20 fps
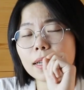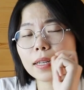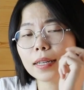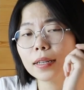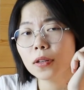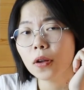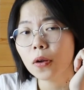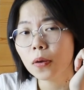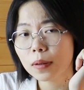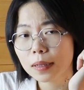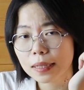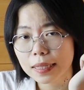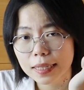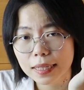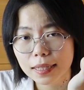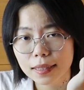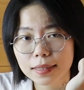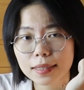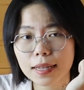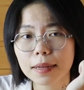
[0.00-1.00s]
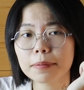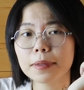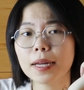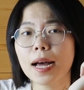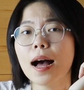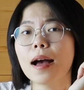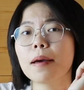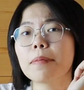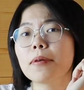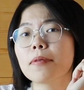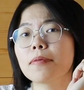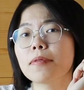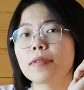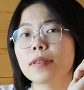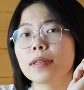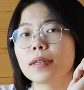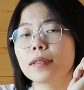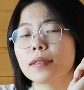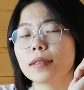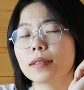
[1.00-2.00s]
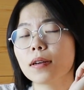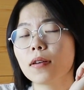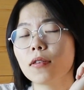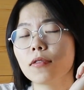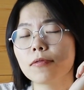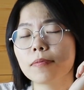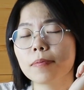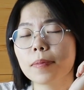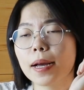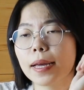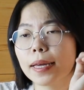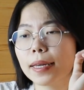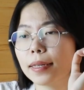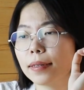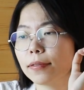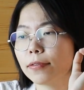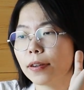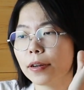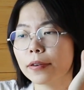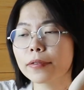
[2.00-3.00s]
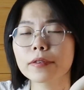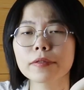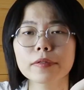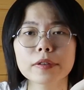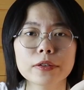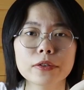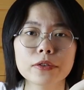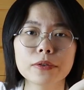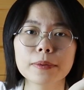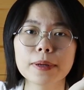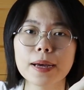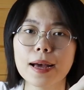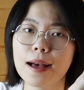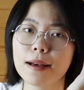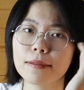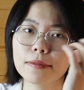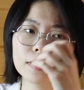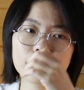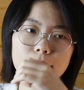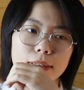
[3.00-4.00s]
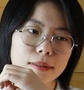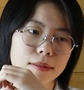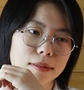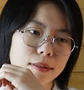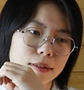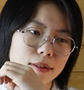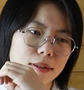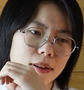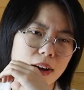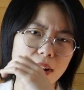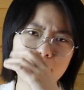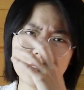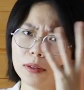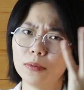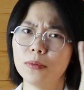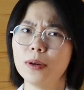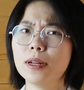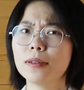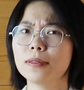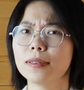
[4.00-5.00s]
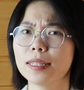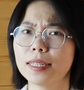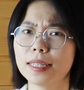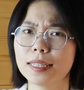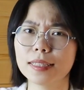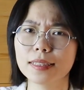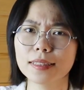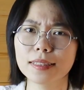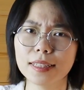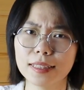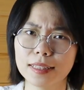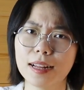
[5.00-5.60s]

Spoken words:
I can only accept the hypothesis of my favorite VTuber having an otherworldly